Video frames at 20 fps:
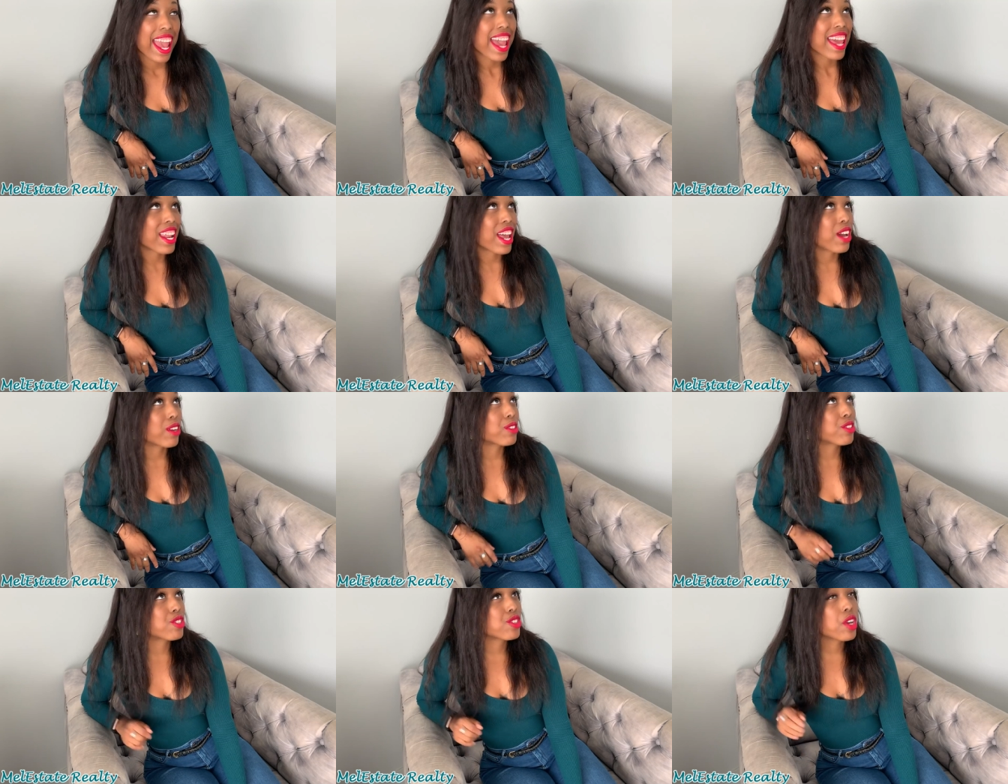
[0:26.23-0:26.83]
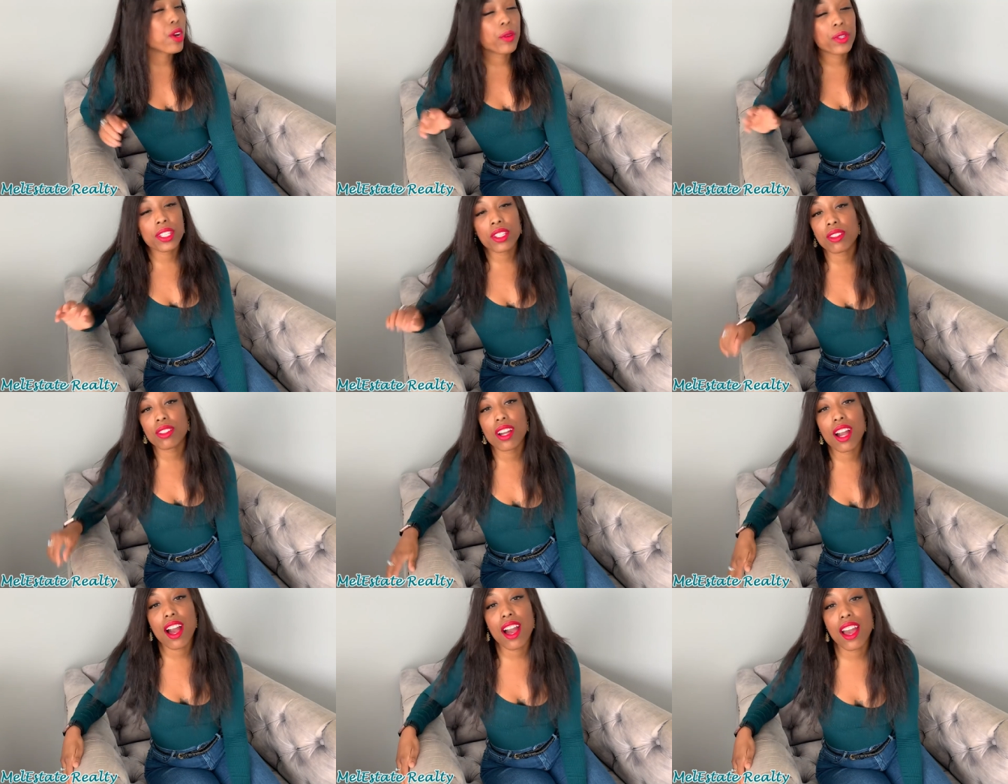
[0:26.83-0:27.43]
and I was showing
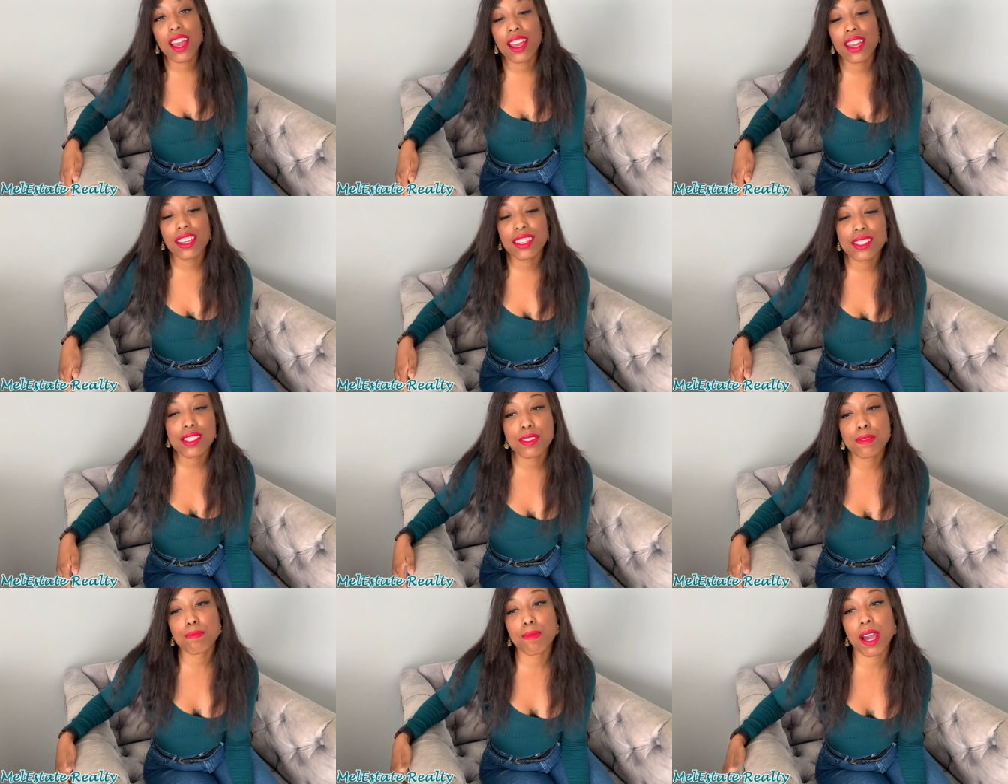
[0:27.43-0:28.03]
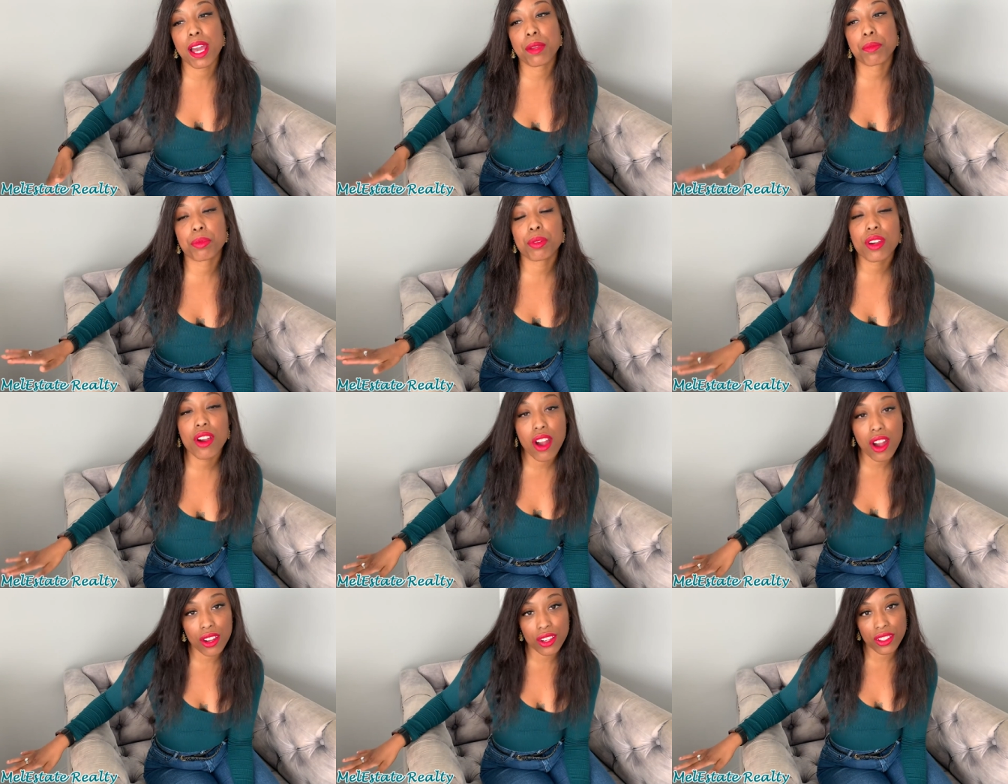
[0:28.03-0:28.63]
you guys my
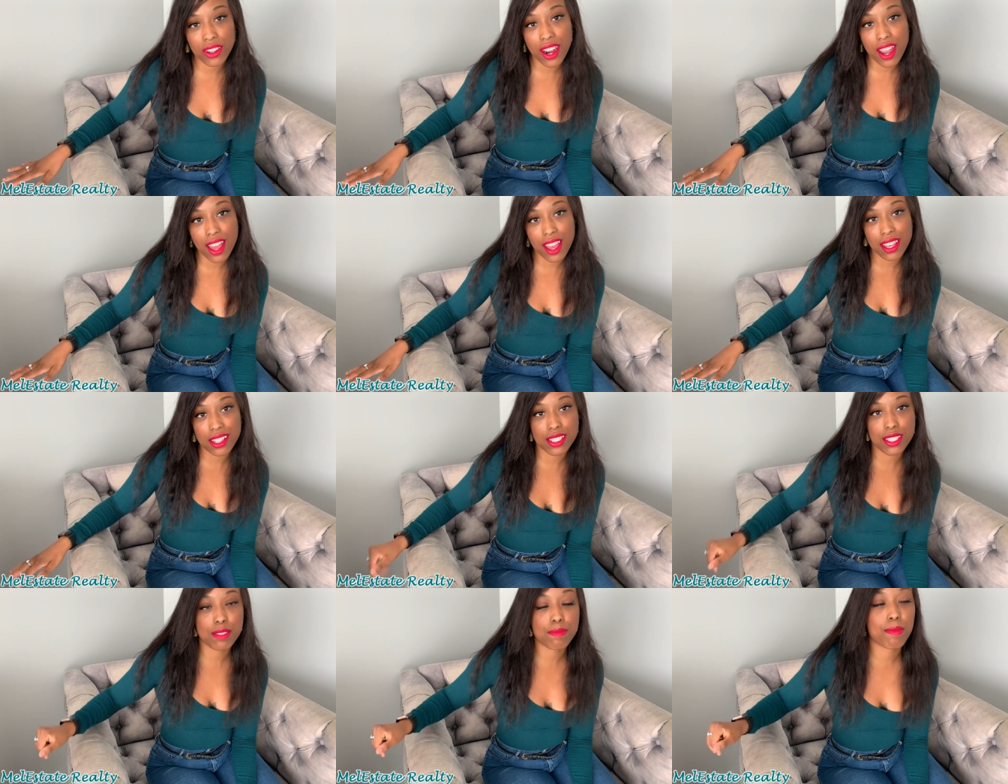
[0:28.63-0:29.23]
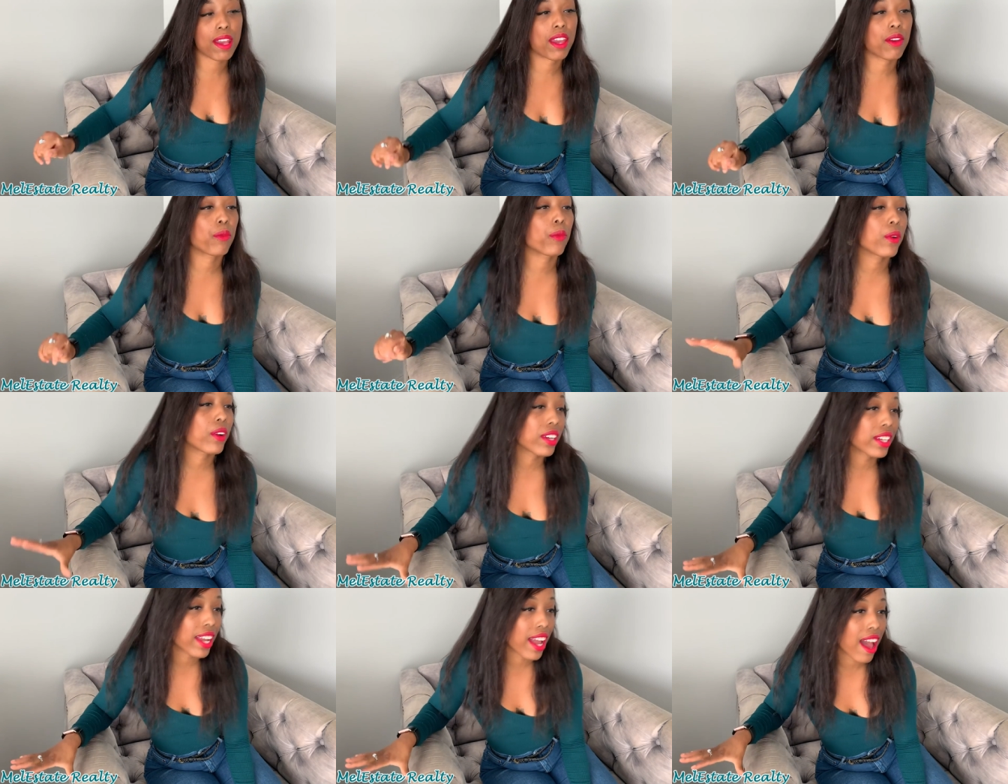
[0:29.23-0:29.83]
progress, my
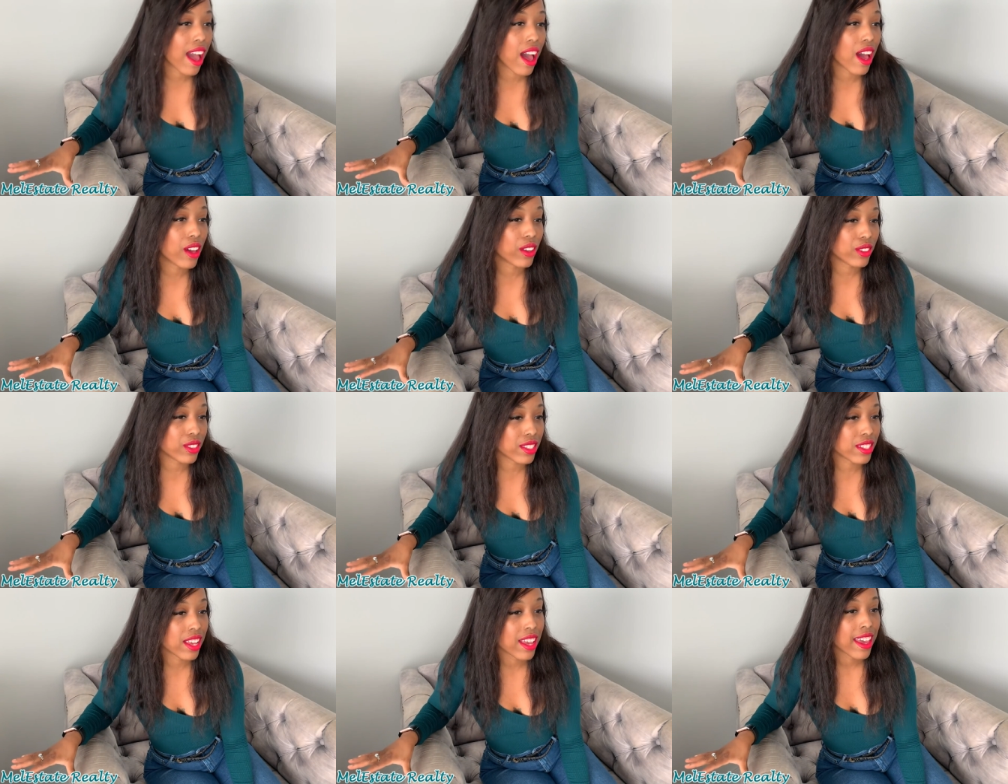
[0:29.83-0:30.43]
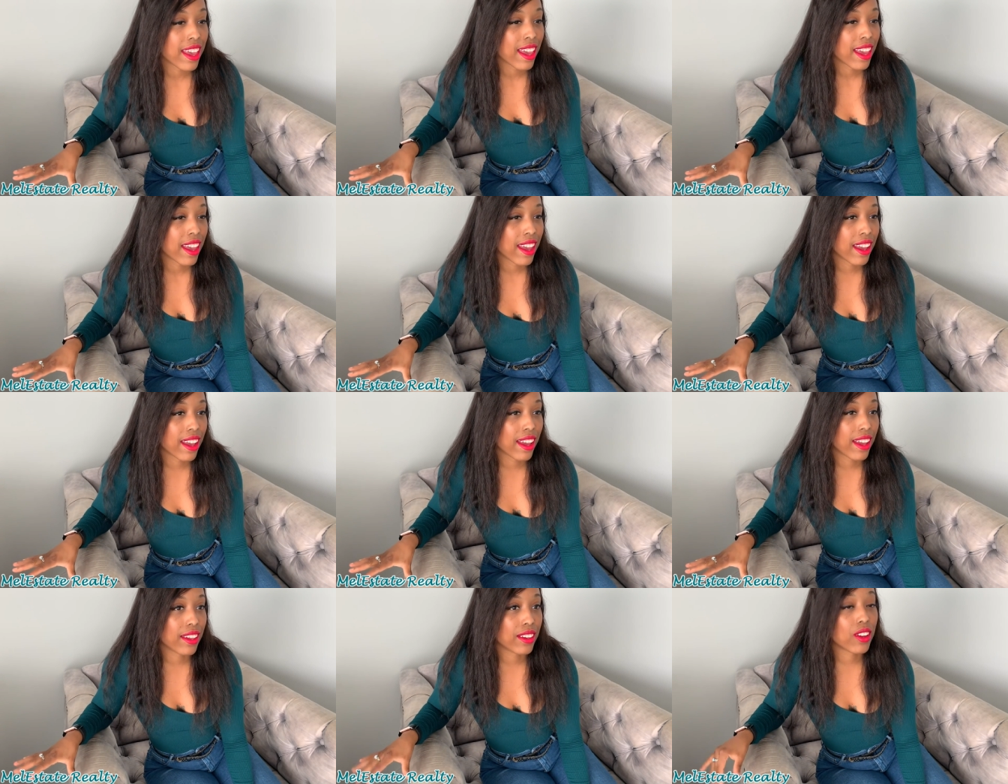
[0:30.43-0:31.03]
workouts,
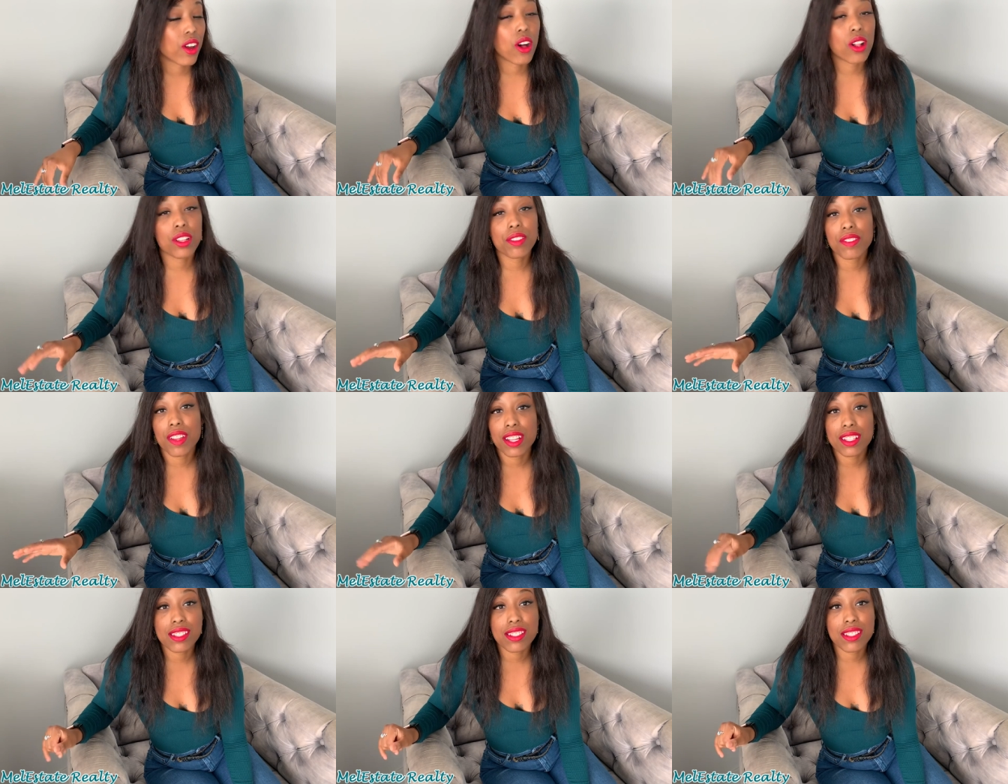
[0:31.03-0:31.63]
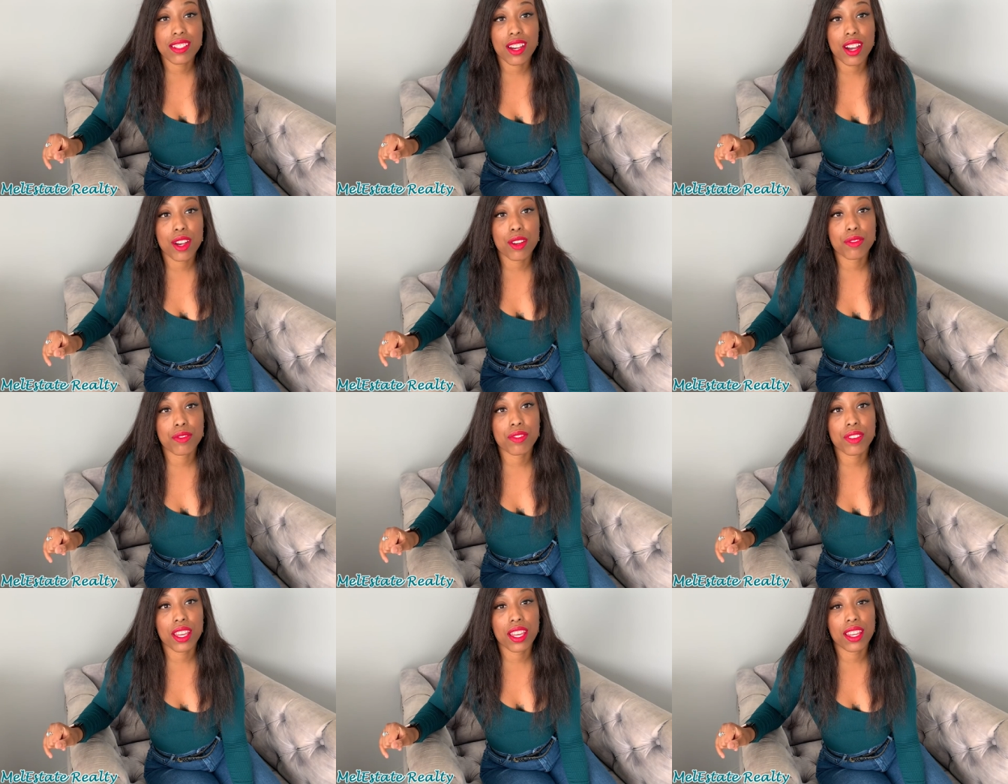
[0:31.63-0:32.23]
and all of that stuff.